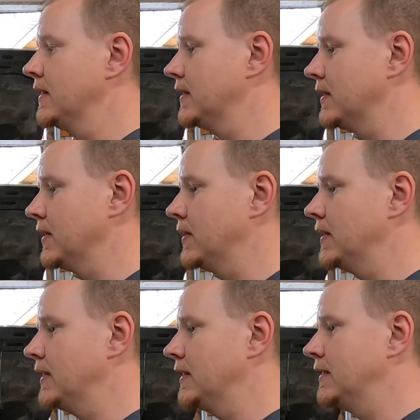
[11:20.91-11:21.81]

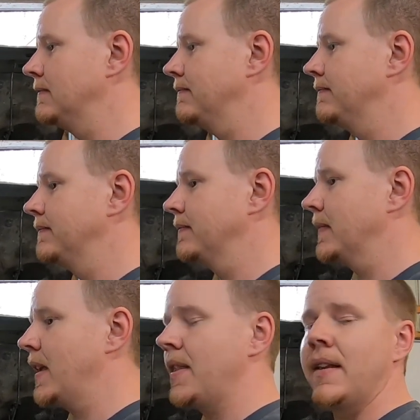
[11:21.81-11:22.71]
So
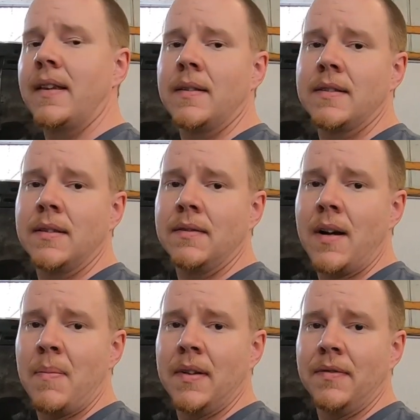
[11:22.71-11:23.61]
I think that's going to
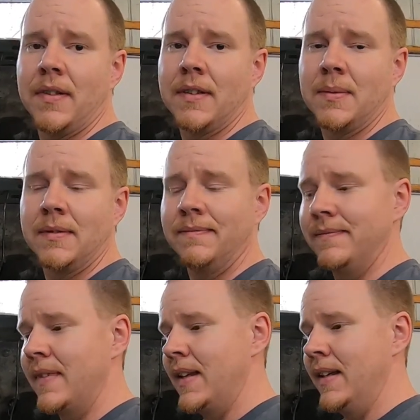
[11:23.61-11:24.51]
wrap it up for this one.
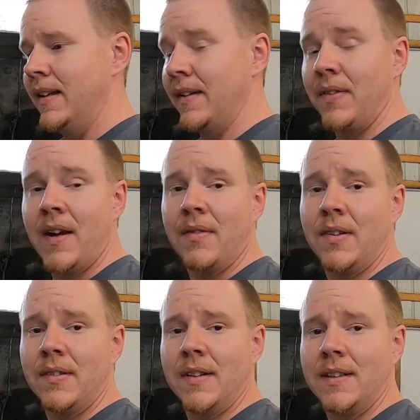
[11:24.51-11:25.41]
If you haven't
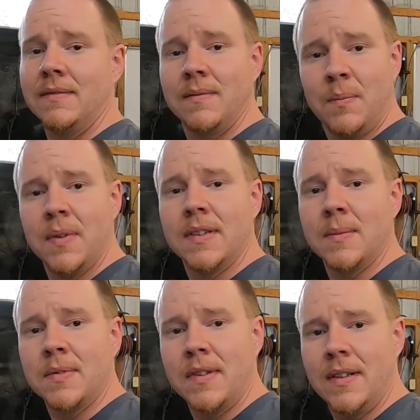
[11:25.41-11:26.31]
already, please
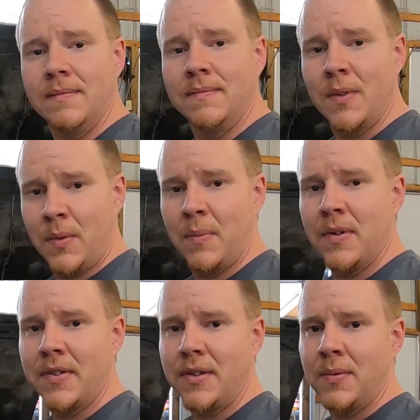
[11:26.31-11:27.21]
subscribe. We
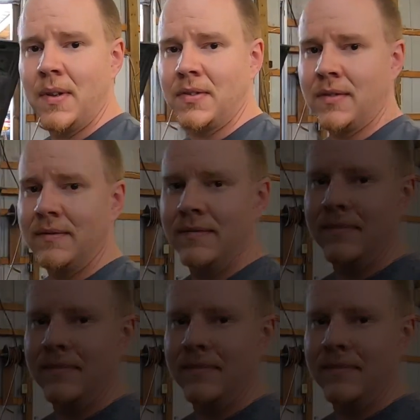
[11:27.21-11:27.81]
appreciate you watching.